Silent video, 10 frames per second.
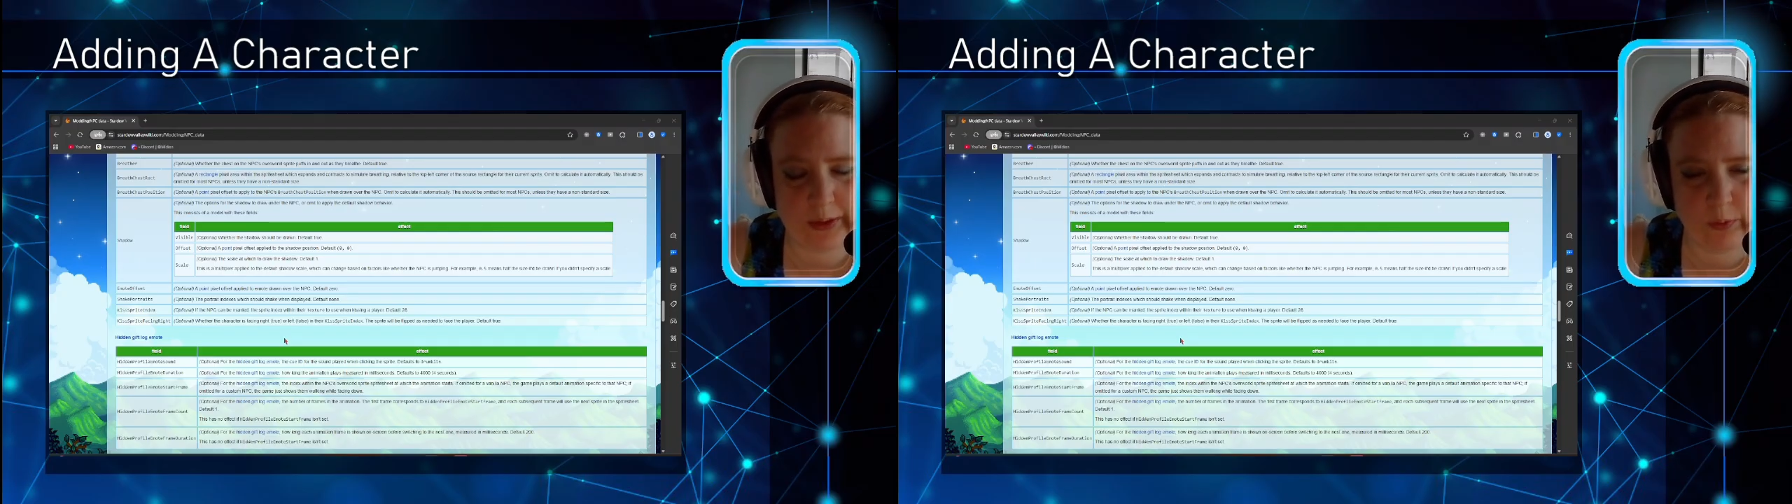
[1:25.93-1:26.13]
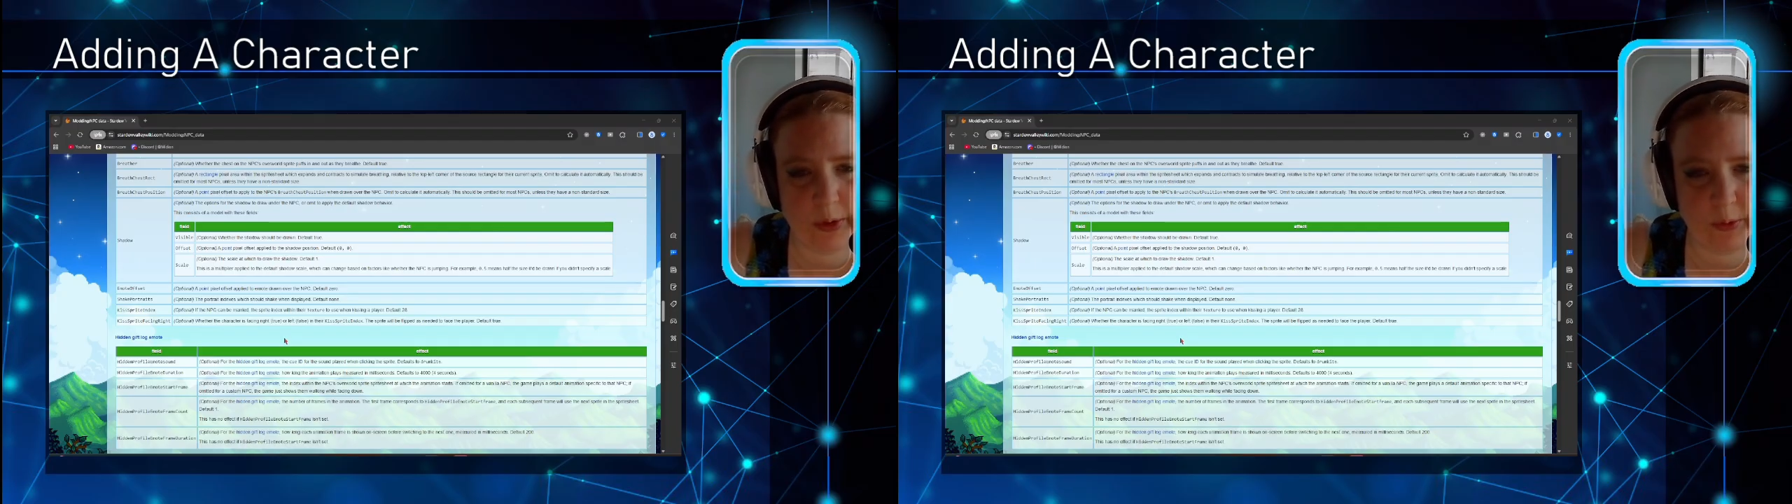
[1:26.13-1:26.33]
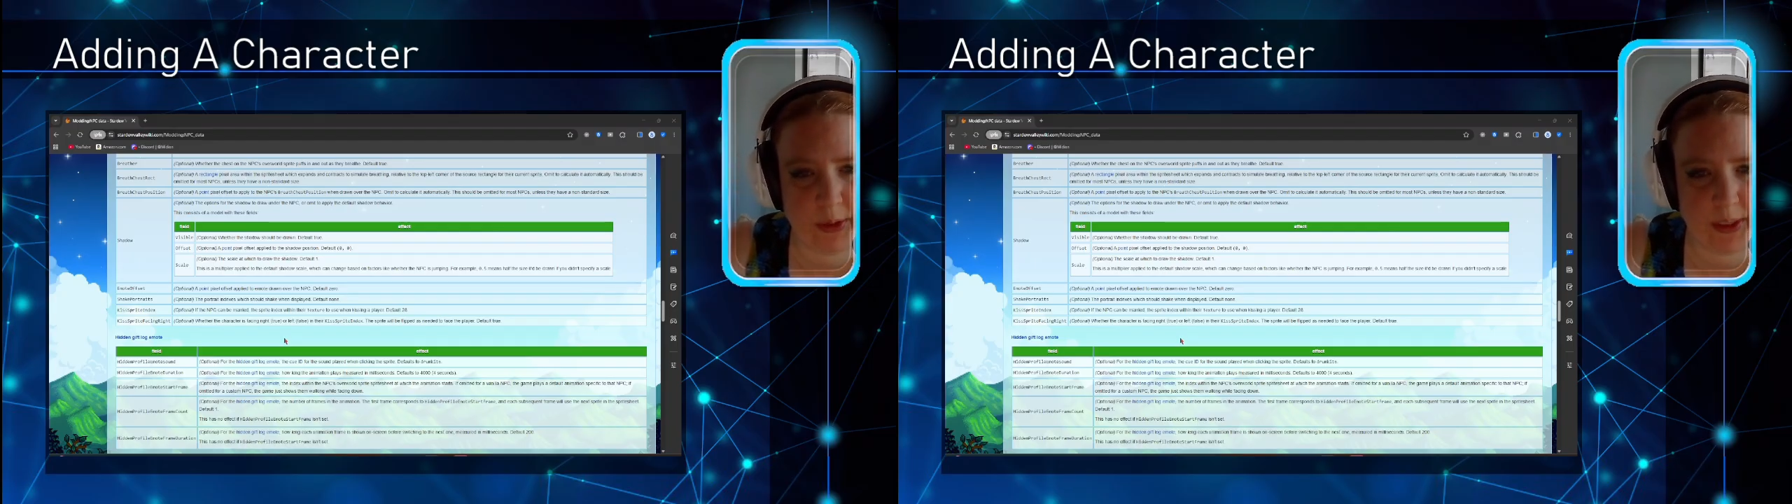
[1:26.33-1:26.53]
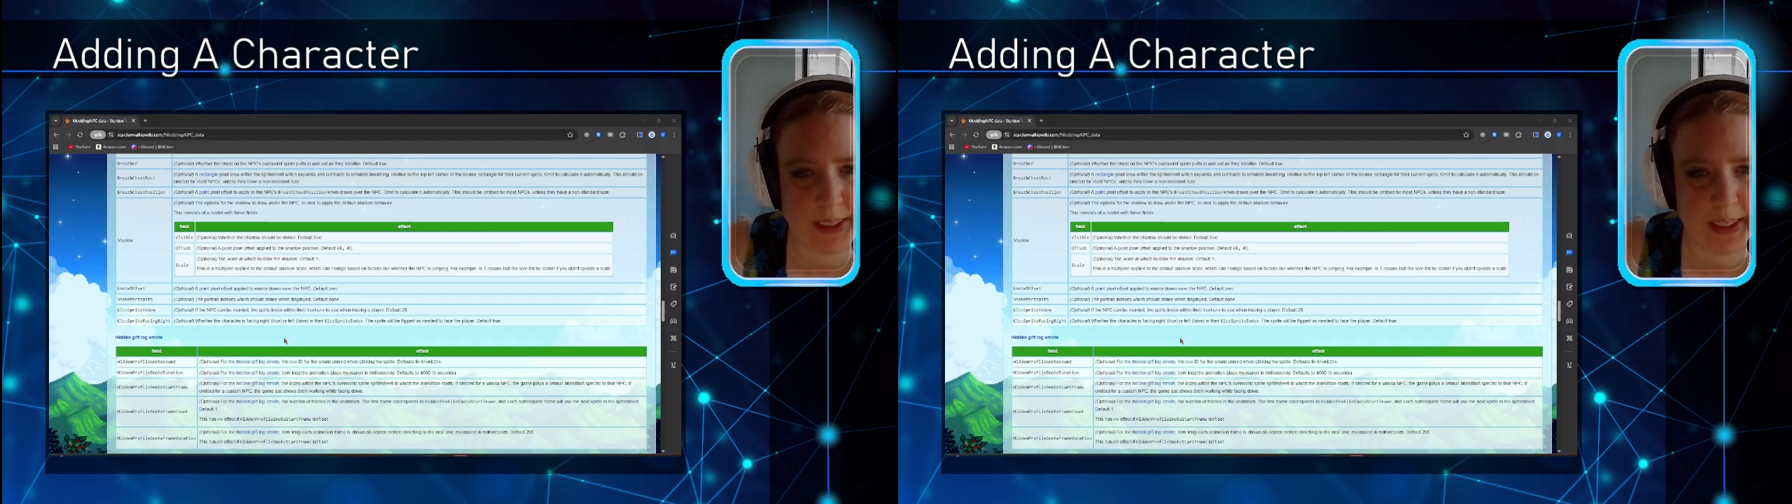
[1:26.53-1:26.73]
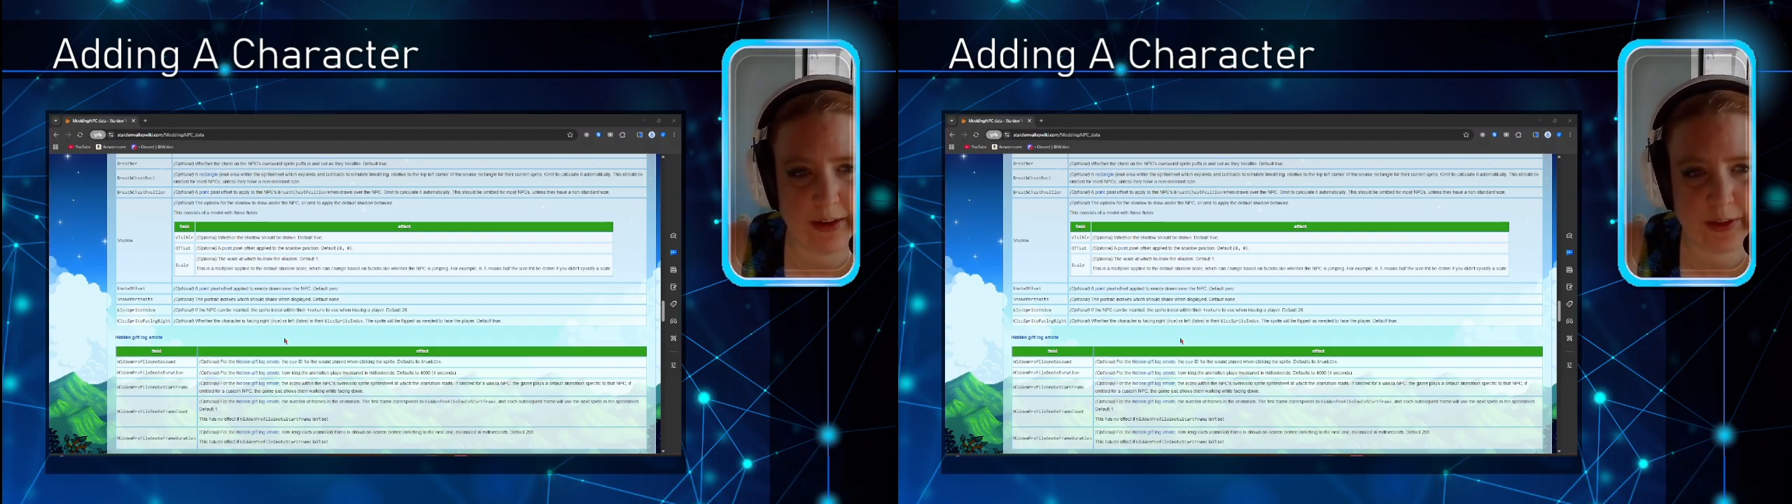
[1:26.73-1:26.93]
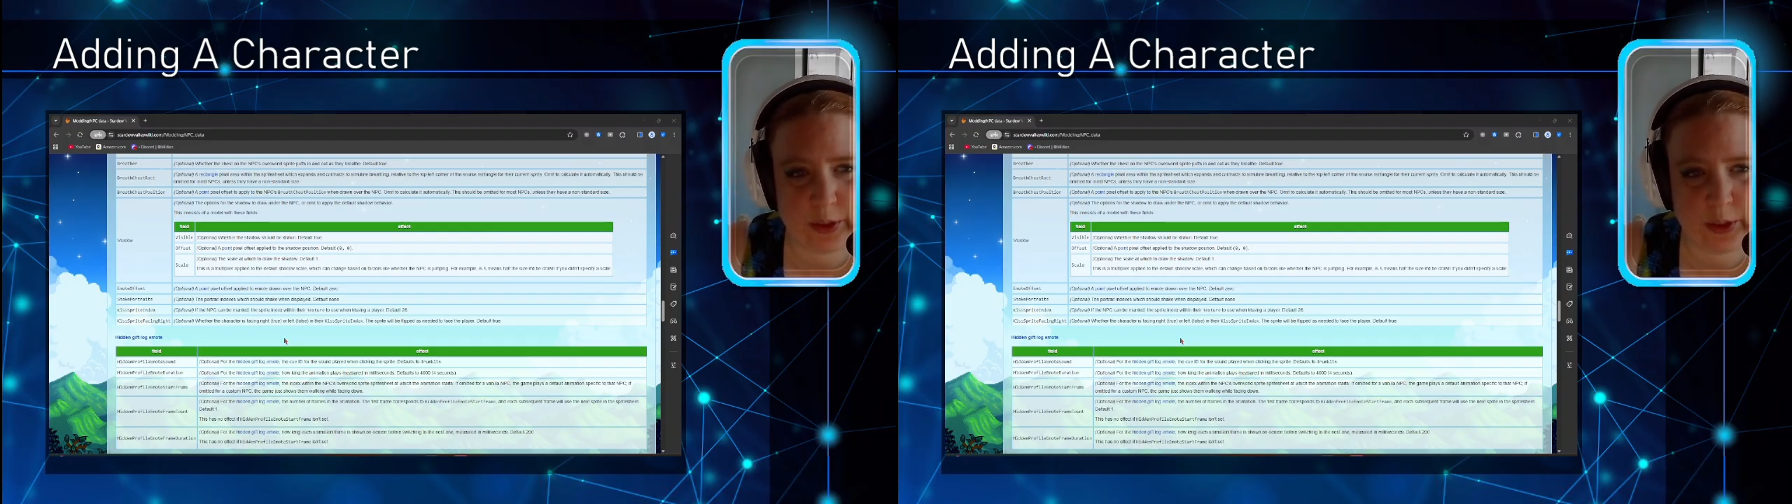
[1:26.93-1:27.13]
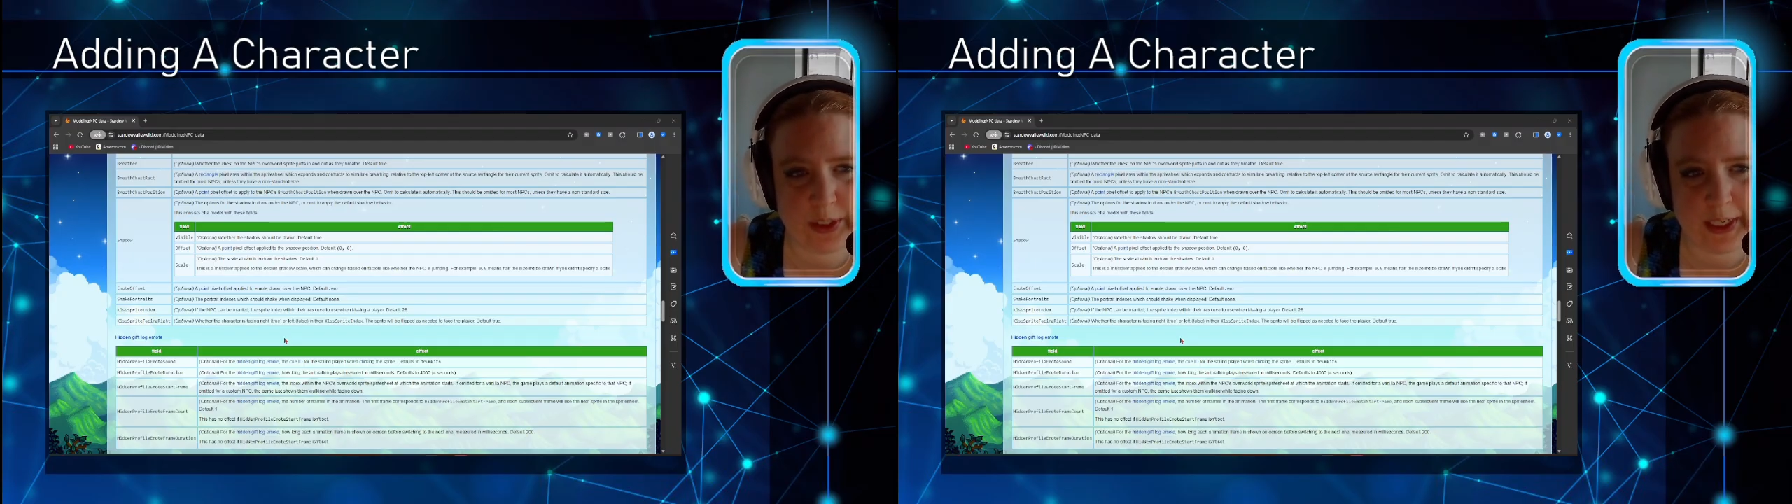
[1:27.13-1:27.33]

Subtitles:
one of the characters